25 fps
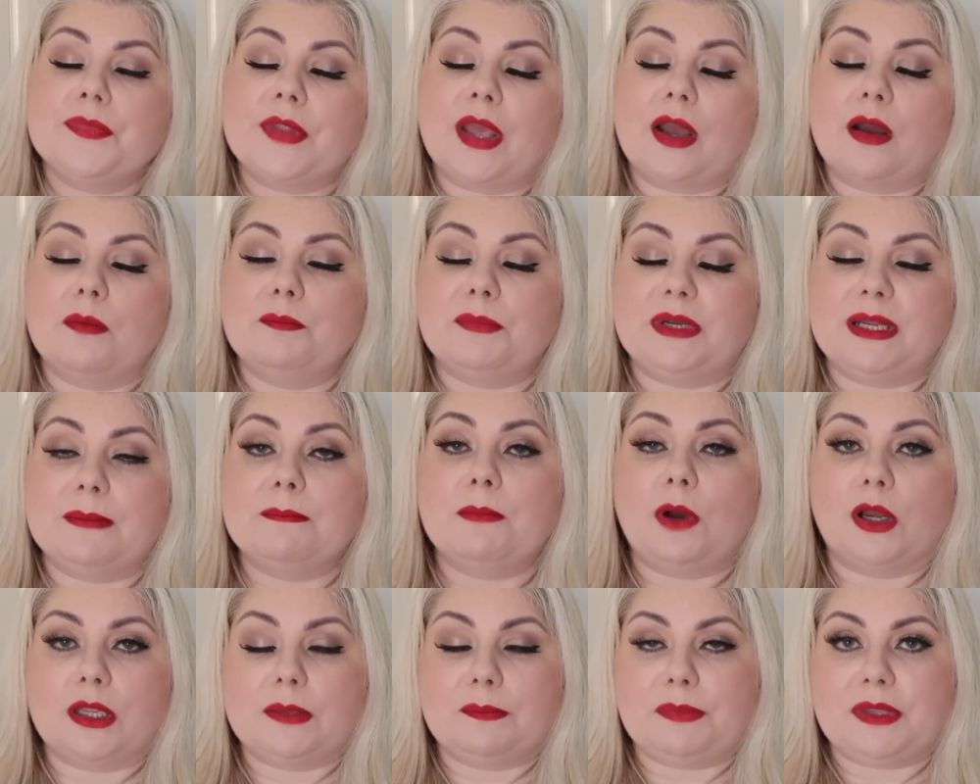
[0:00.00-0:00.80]
But it
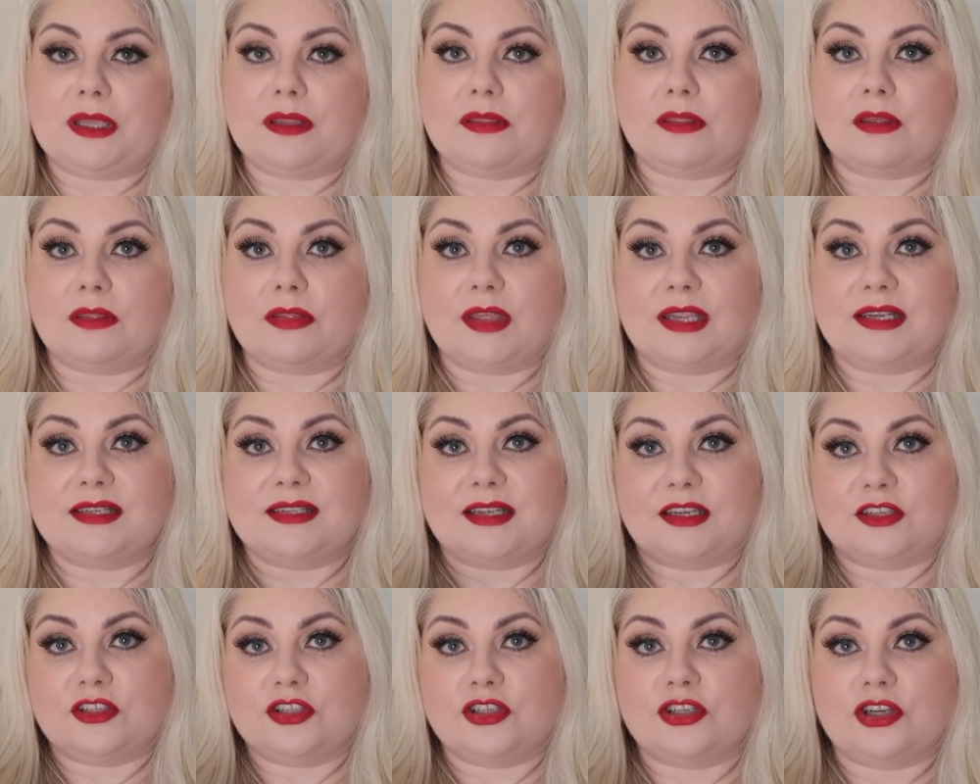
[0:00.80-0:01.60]
might be that they
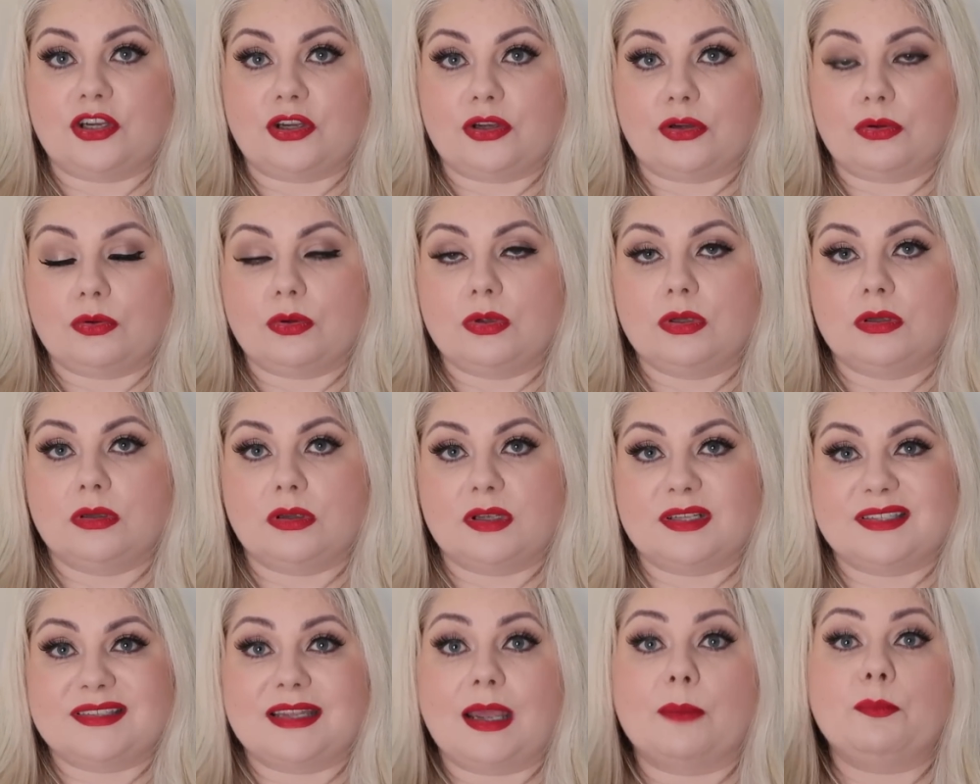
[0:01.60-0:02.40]
send you
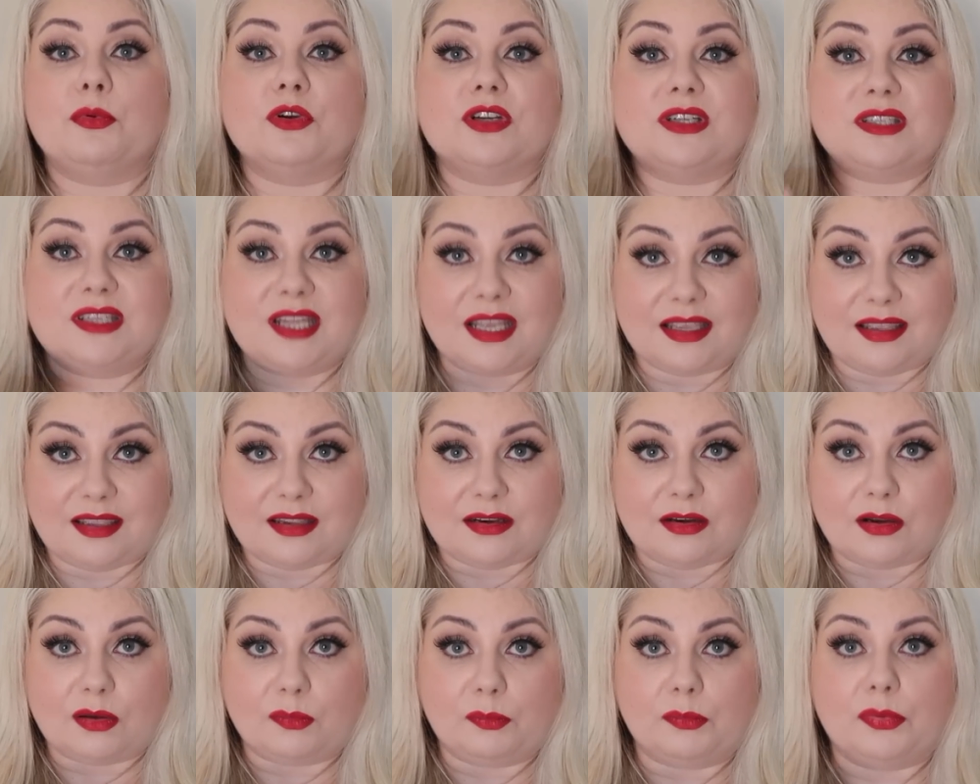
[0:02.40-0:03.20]
a separate
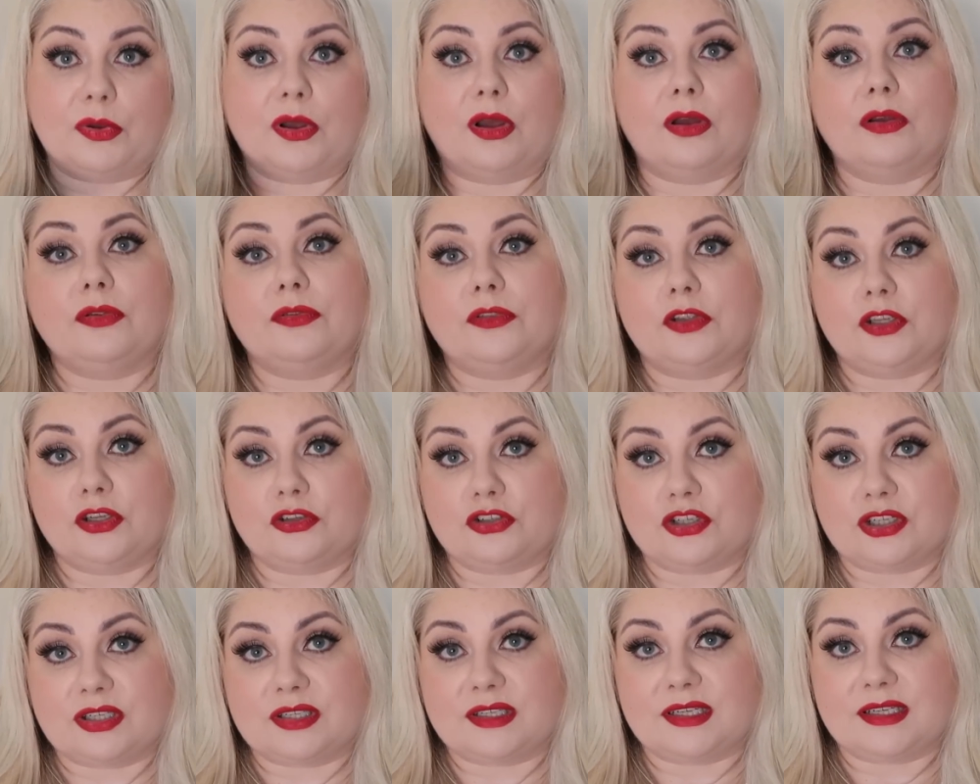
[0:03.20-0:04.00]
ticket number that you
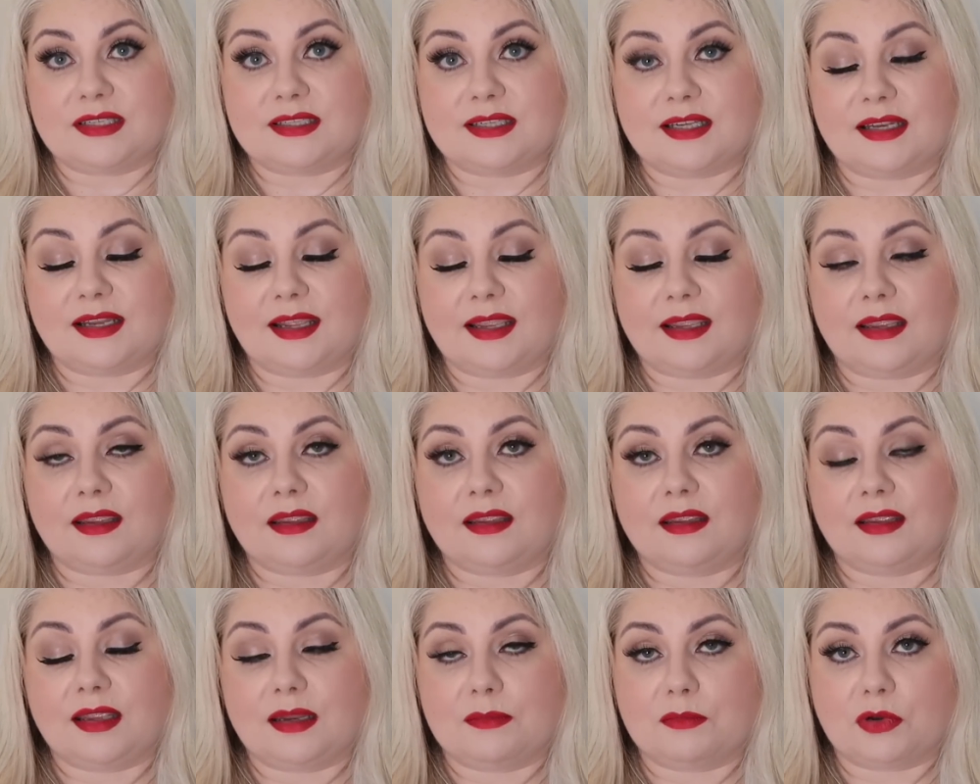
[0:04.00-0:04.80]
just need to
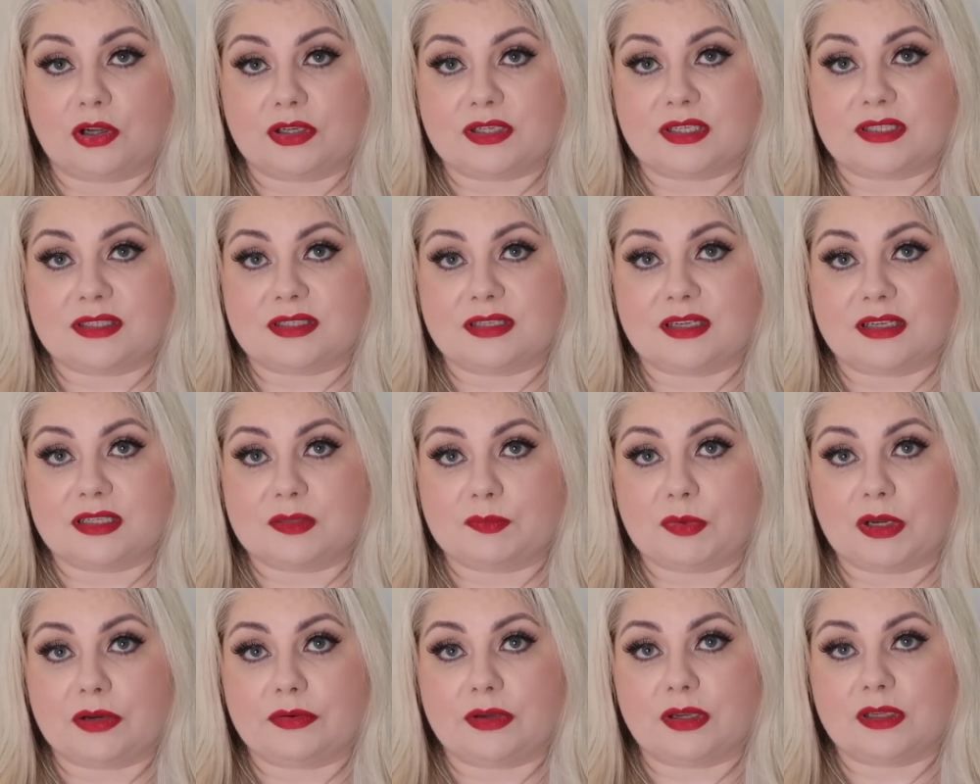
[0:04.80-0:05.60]
link in My Disney
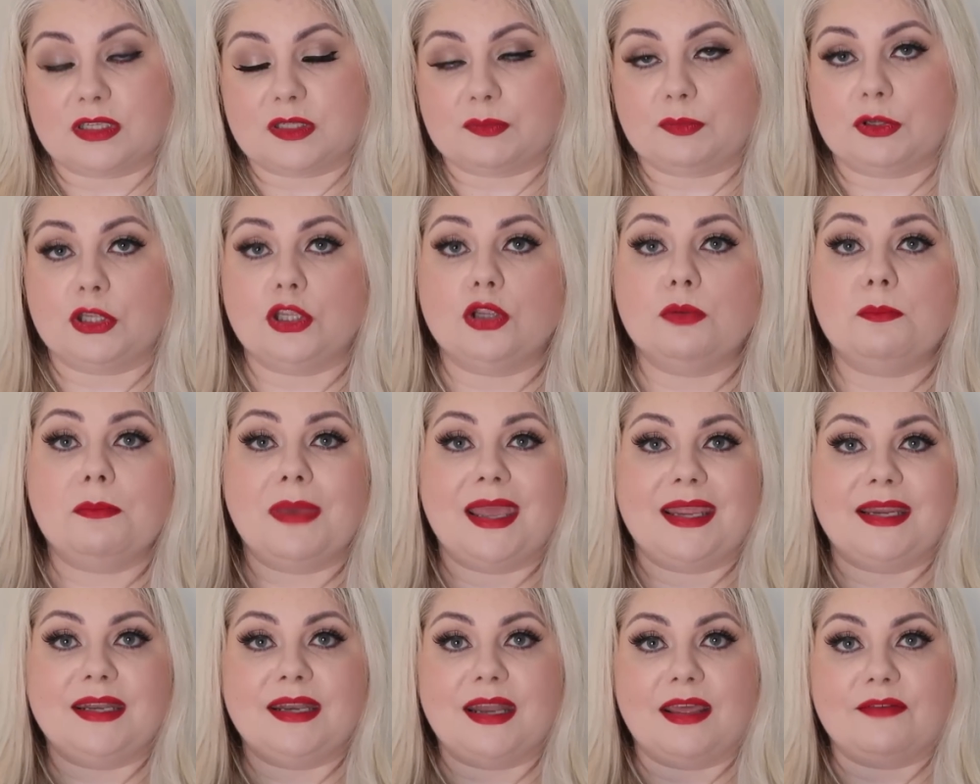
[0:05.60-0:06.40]
Experience, but you
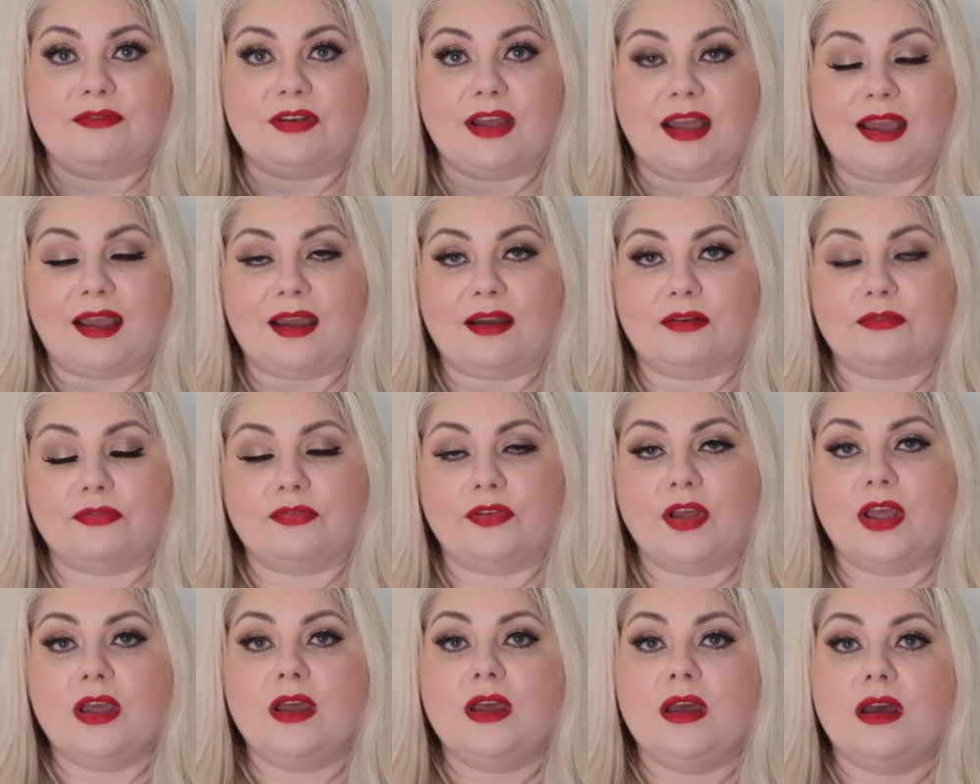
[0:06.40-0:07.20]
may never have
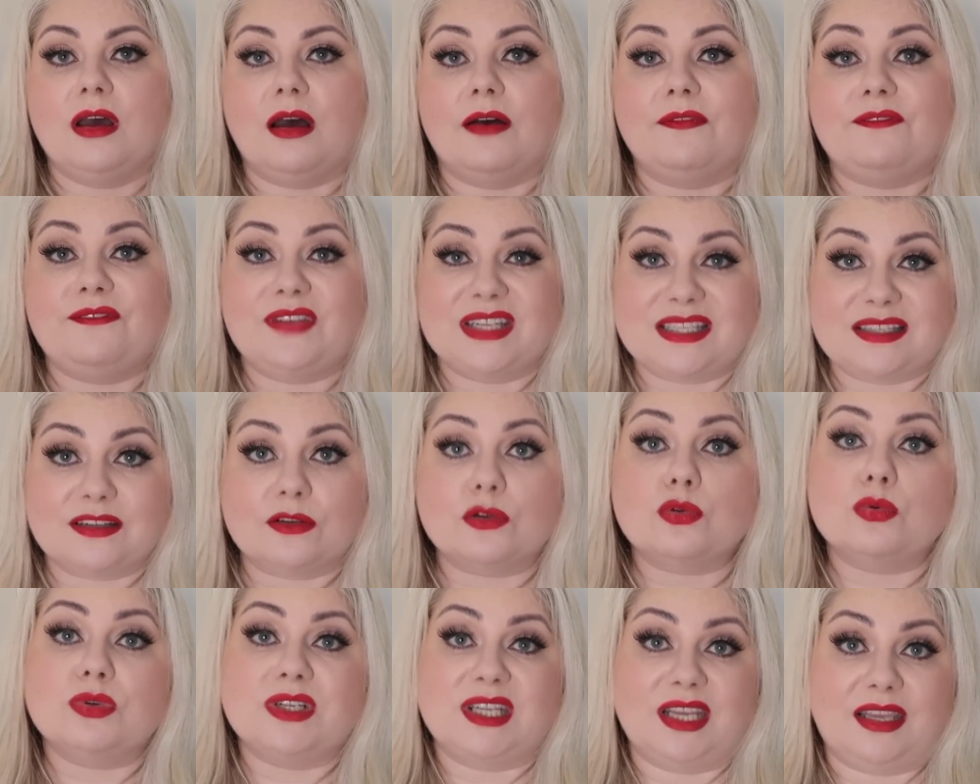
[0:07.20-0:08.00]
a
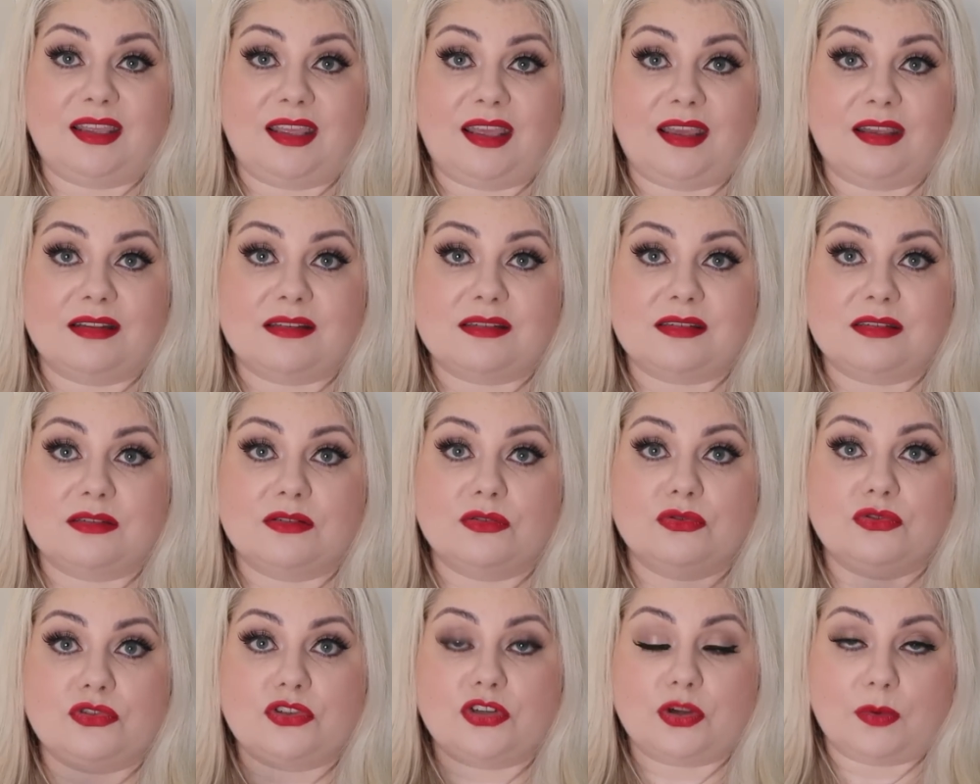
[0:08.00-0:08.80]
physical ticket
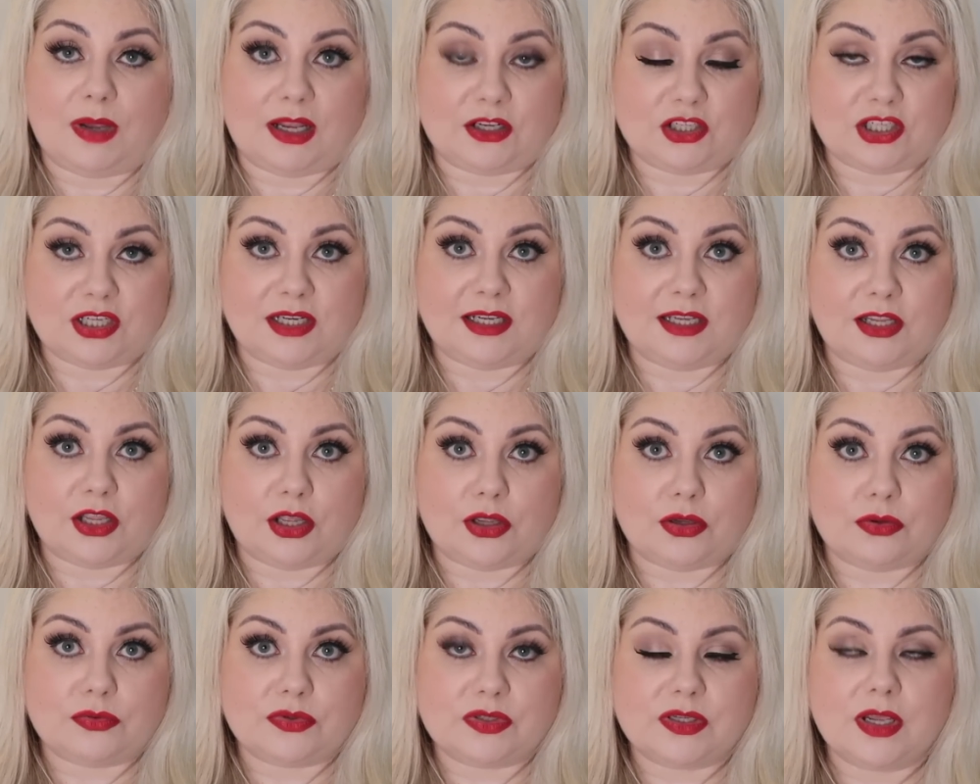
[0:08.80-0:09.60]
to actually
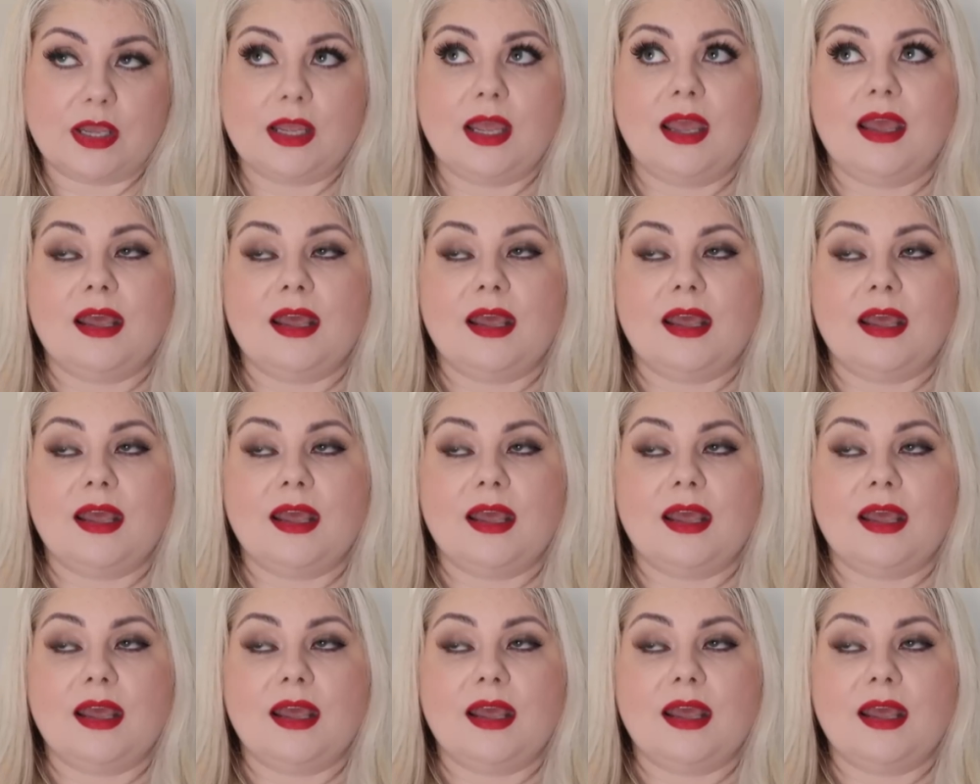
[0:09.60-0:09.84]
use.